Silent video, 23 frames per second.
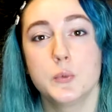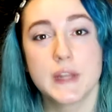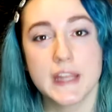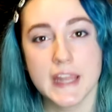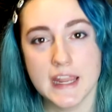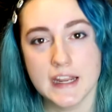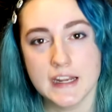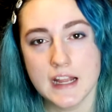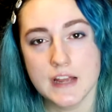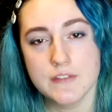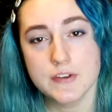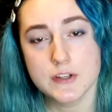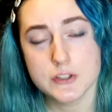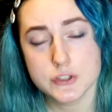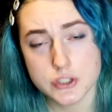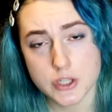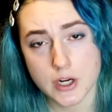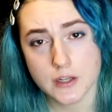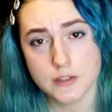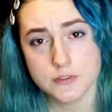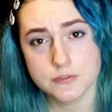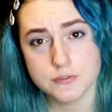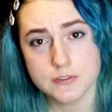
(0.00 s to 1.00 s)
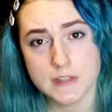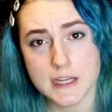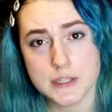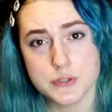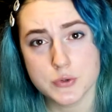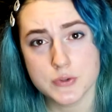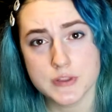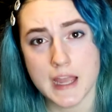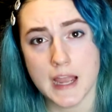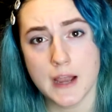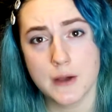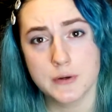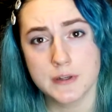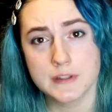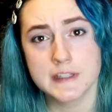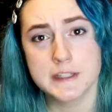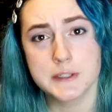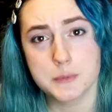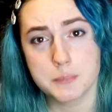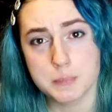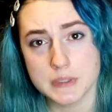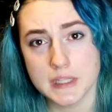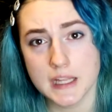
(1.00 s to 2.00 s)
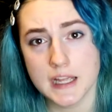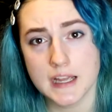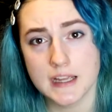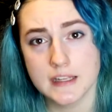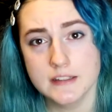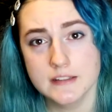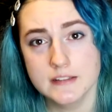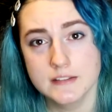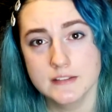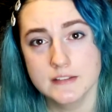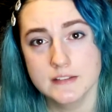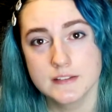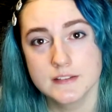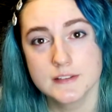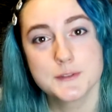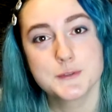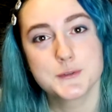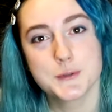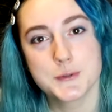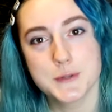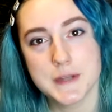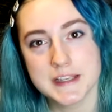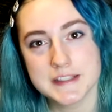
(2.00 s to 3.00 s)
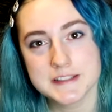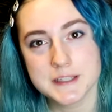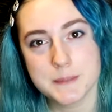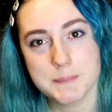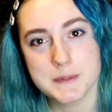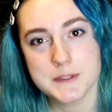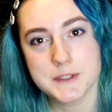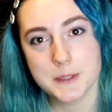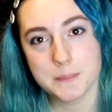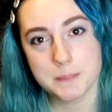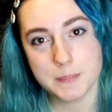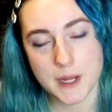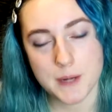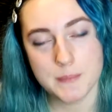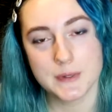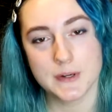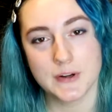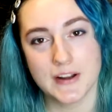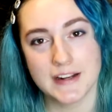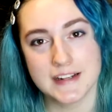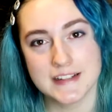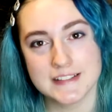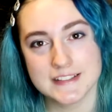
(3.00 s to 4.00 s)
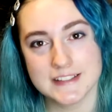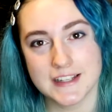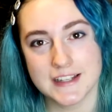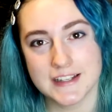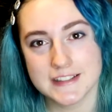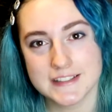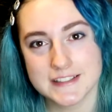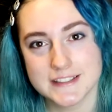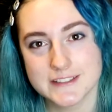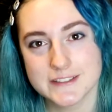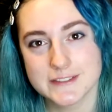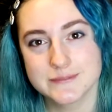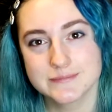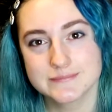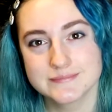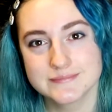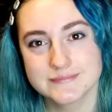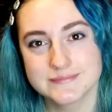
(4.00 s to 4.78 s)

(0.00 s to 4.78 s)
We can't have our charred flesh without a little blood, so next up is our pomegranate sauce.